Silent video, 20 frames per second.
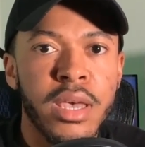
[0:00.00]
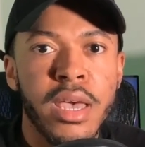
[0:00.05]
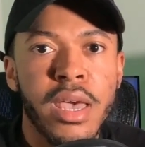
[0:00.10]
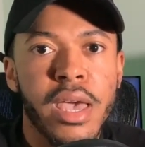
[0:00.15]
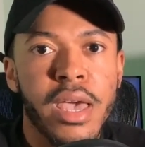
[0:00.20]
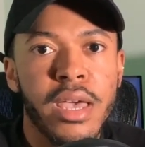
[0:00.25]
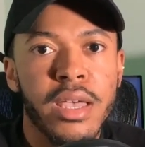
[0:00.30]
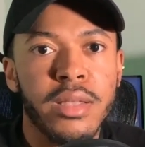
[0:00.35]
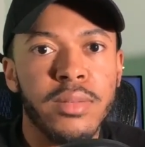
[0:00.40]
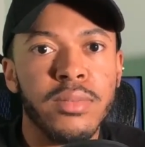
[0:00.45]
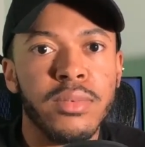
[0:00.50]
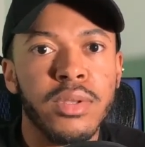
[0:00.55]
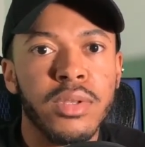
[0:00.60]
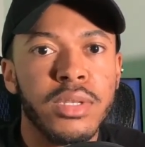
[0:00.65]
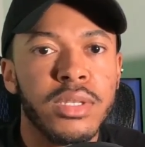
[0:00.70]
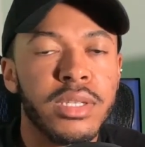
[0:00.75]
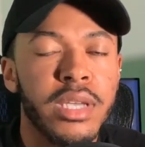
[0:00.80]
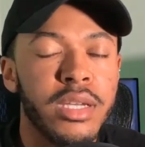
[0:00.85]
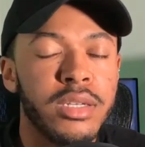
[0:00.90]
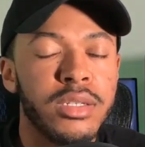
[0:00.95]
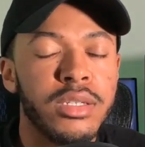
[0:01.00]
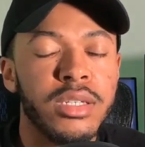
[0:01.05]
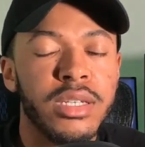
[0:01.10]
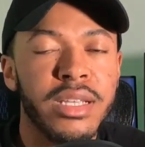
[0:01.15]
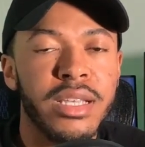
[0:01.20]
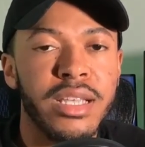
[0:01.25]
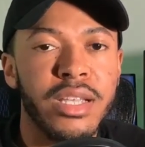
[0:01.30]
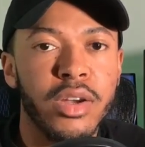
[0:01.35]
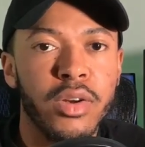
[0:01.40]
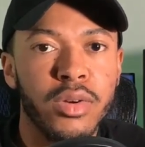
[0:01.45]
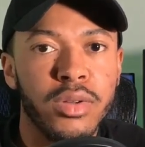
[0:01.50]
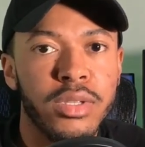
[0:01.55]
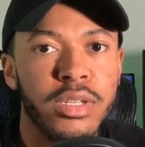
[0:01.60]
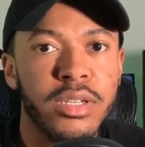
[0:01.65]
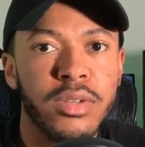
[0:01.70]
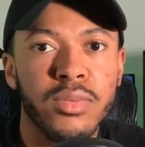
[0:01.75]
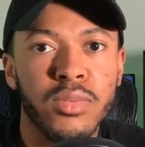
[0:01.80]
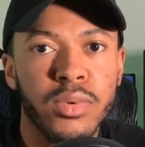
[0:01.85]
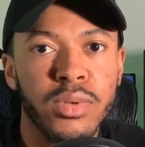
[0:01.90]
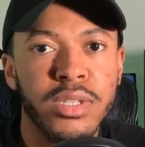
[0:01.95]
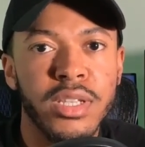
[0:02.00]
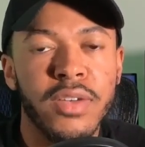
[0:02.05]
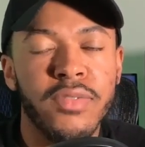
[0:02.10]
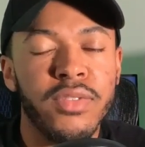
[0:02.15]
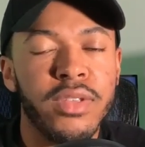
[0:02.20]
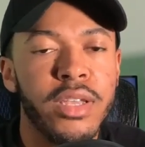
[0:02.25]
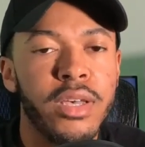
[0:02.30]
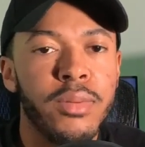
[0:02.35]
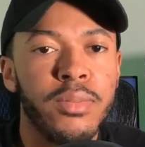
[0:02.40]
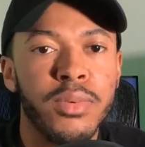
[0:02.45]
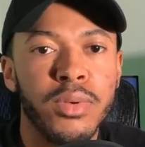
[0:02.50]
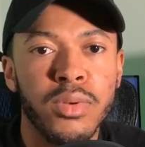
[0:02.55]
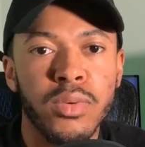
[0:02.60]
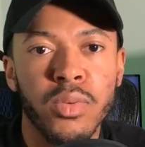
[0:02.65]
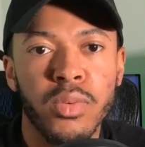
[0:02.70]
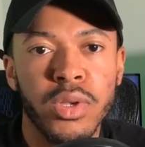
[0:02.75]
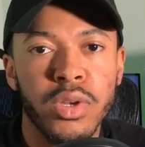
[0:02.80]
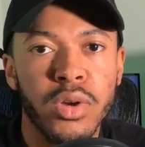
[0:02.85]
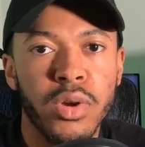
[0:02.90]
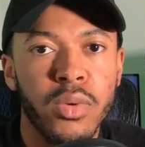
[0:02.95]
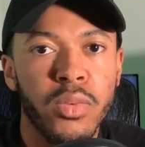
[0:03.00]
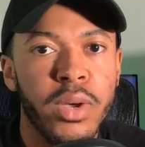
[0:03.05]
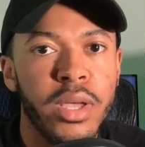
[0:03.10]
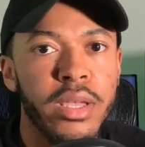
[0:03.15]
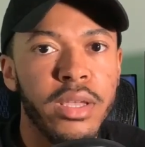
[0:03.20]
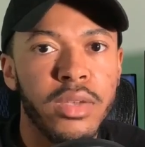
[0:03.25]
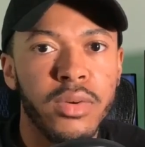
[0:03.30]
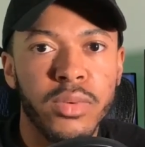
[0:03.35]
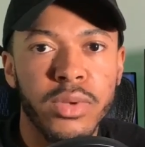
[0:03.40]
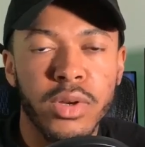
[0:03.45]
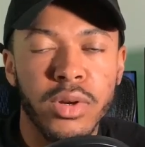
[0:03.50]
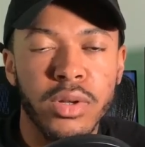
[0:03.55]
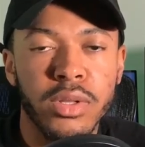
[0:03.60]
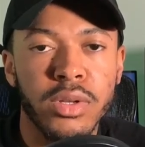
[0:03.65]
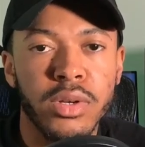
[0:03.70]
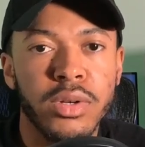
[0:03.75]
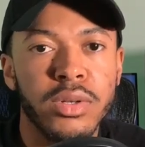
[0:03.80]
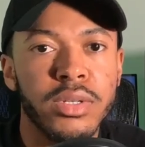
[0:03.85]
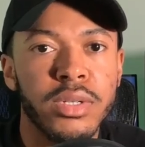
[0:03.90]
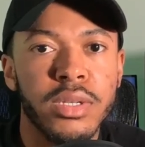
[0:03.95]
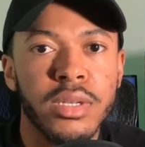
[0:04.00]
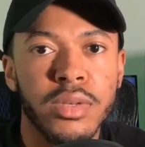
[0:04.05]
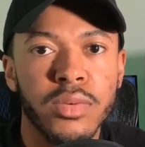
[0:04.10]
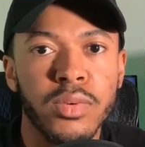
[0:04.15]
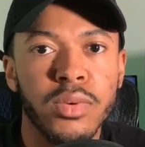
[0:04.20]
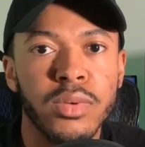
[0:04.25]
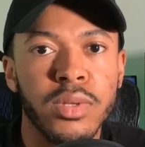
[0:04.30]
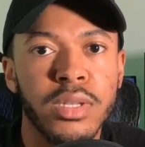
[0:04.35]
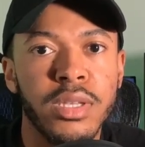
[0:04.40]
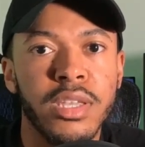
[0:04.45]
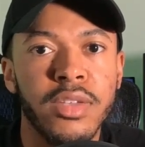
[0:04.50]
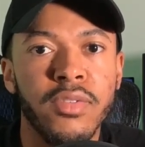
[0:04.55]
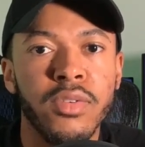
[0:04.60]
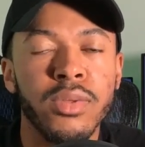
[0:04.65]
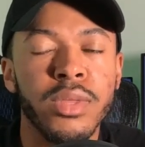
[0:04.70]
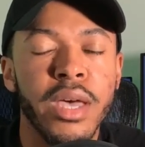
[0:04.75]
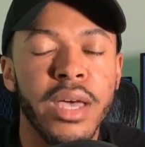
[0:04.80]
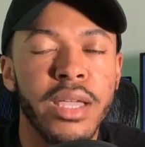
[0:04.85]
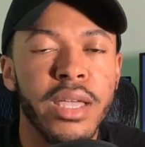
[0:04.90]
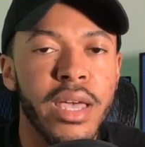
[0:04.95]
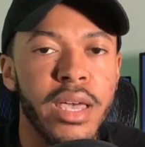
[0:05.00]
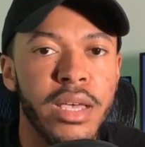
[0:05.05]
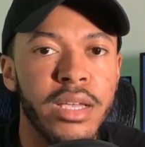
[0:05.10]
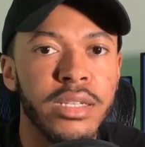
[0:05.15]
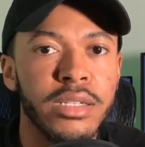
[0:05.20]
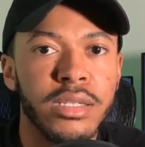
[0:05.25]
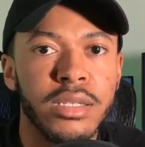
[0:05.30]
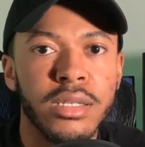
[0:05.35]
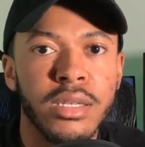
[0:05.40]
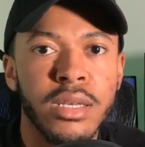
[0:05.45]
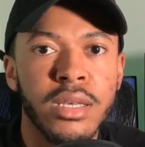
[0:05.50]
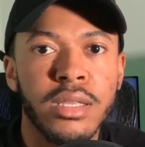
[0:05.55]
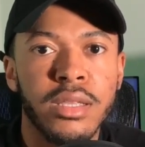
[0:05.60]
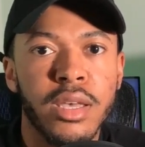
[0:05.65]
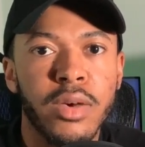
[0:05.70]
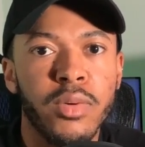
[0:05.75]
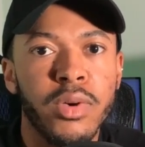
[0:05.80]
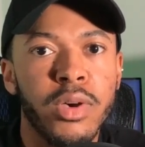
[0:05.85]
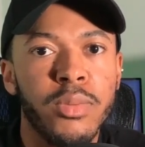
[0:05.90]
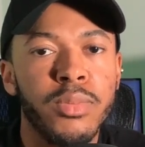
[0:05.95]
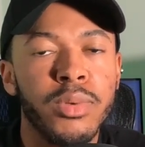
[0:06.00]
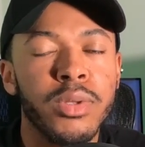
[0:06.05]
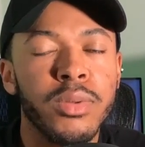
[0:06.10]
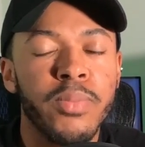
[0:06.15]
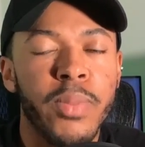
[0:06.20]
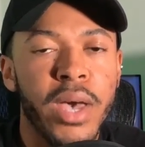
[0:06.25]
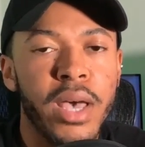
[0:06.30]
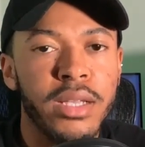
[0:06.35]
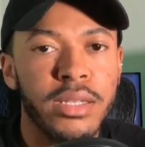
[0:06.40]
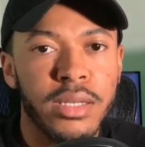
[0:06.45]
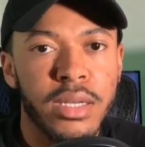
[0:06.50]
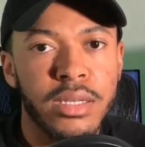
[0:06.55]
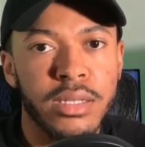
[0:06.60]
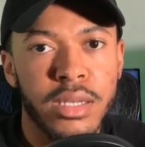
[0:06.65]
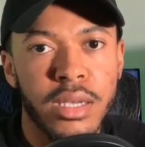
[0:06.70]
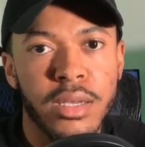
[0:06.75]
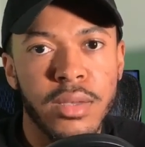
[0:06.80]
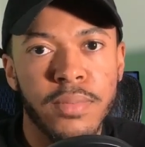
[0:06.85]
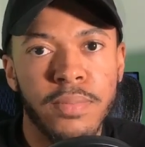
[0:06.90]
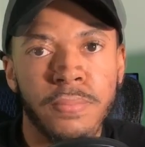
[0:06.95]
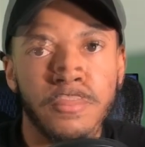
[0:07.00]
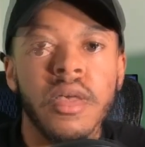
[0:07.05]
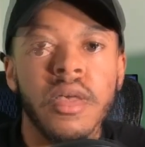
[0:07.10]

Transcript: And scheduling it early will definitely help you when you're awake, when you're alert. It will give you that edge that will help you to pass the exam.